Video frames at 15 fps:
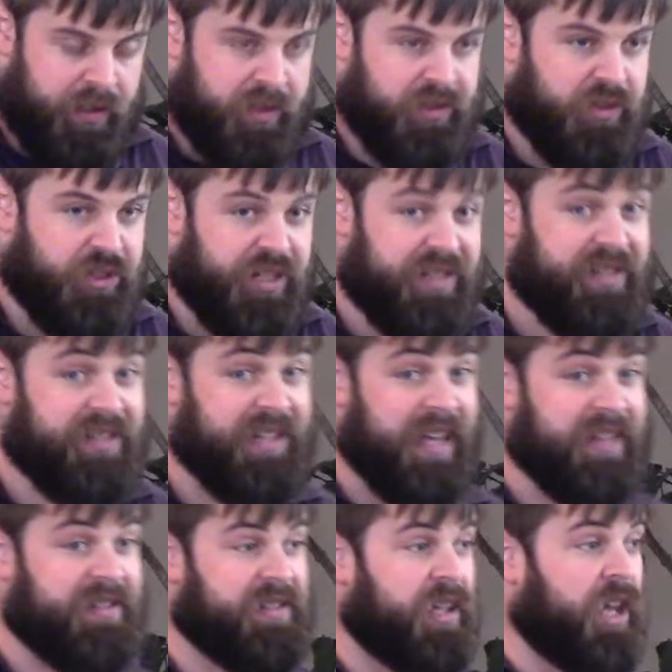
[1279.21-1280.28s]
So Jesus
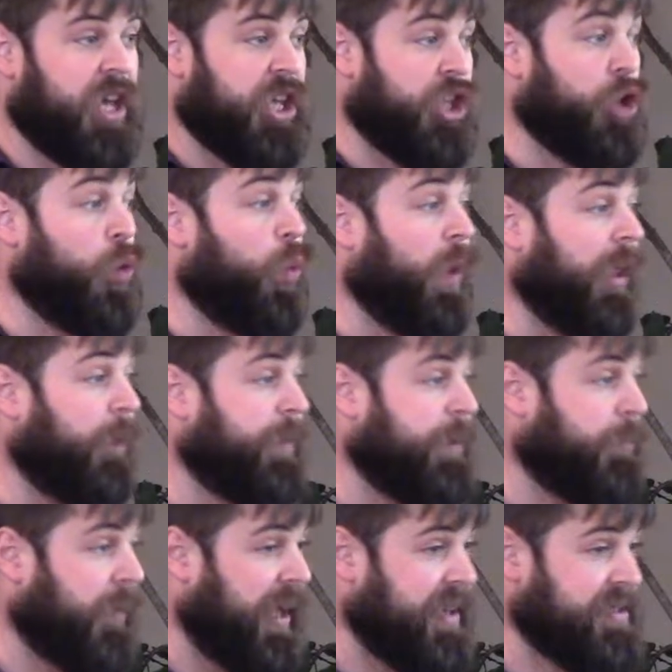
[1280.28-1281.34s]
says, You will be
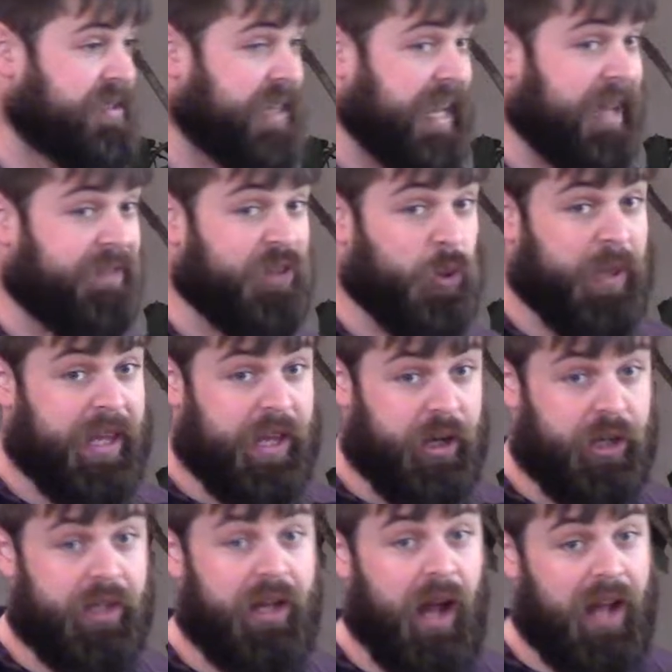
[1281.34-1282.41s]
blessed if you
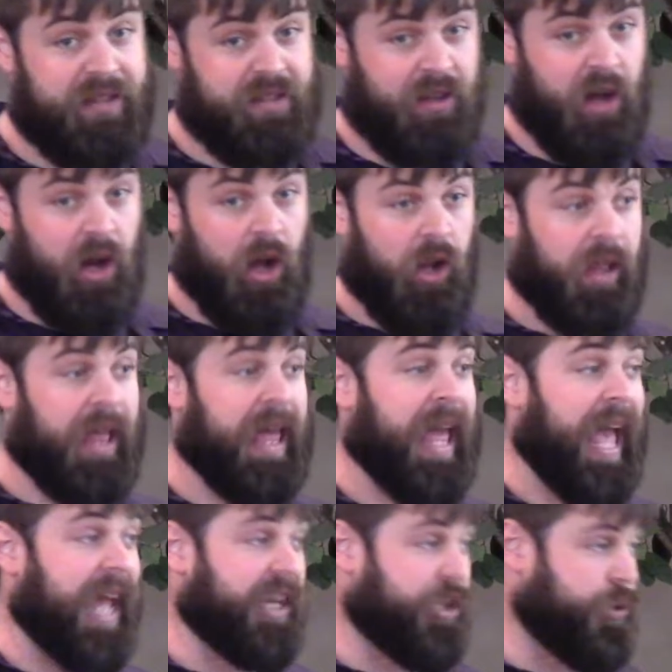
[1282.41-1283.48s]
hear God's call
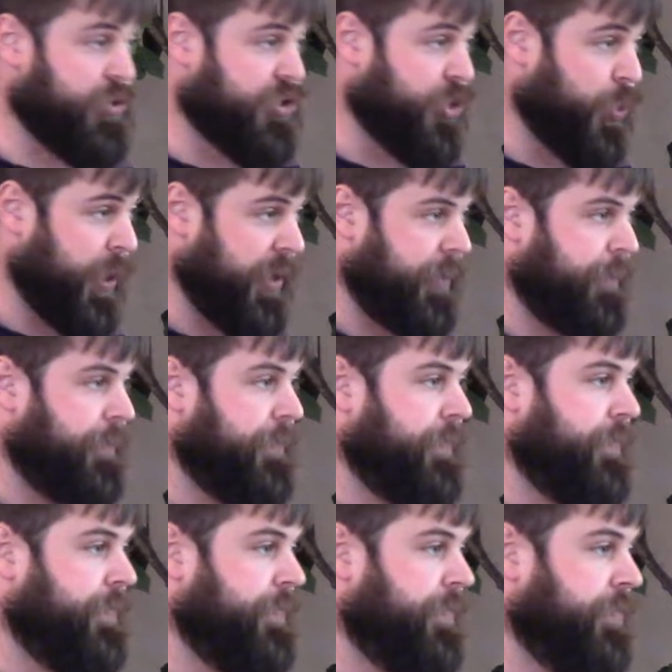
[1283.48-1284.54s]
and you do it.
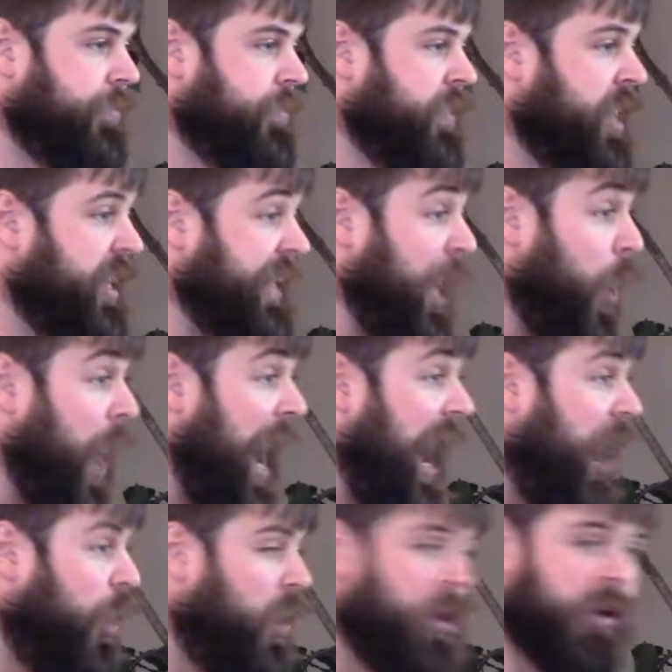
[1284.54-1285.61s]
Now,
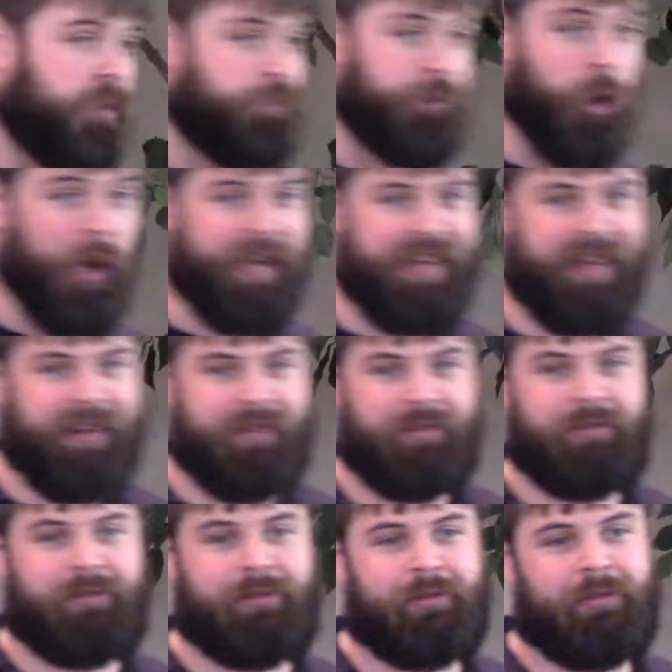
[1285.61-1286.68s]
how? No idea.
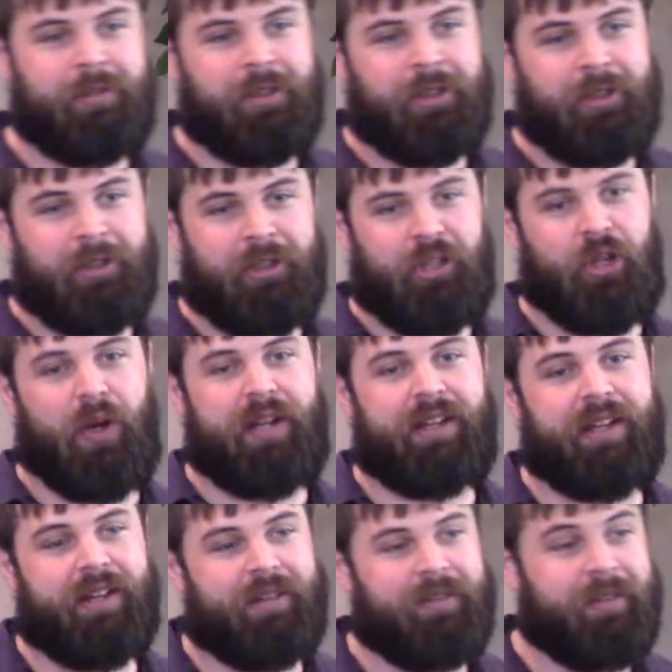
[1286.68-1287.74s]
No
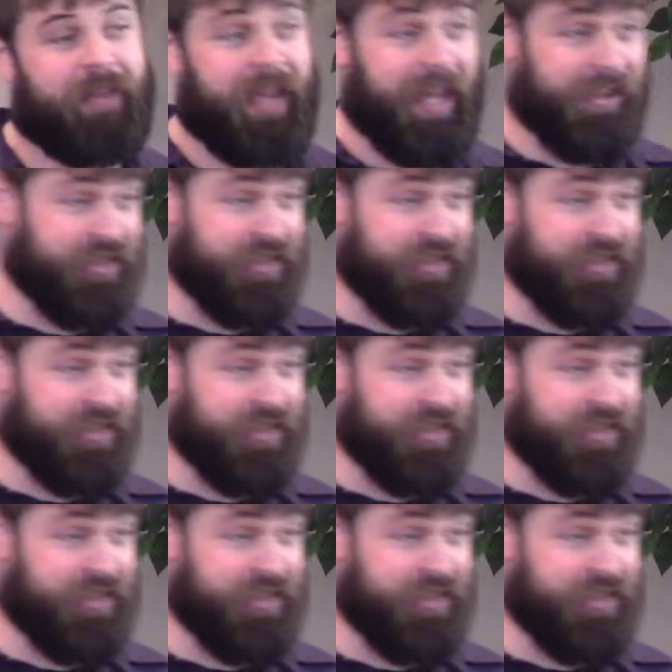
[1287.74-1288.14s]
idea. And